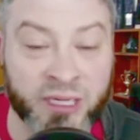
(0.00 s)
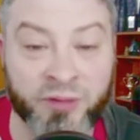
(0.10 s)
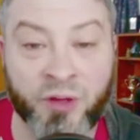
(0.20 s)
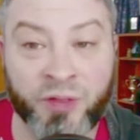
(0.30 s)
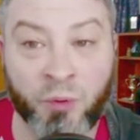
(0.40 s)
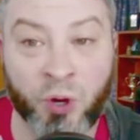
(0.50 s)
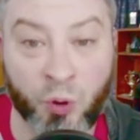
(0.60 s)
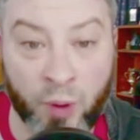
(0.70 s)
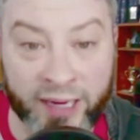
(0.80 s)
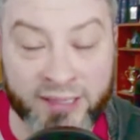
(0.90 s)
I thought they were
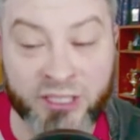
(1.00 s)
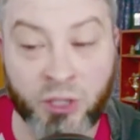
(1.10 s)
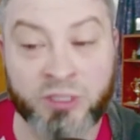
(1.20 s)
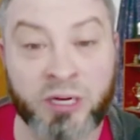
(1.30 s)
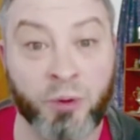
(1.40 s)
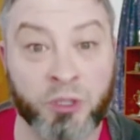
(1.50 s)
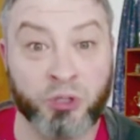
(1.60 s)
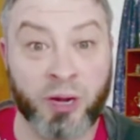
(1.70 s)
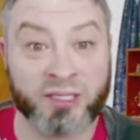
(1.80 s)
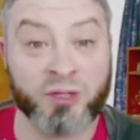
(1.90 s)
great. So tell me what you
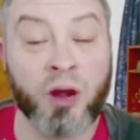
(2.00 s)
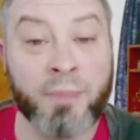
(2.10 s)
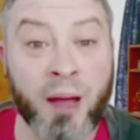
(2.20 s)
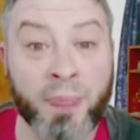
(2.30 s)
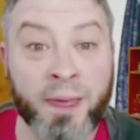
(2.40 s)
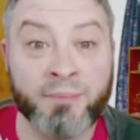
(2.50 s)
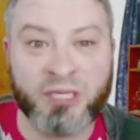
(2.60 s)
guys thought about them.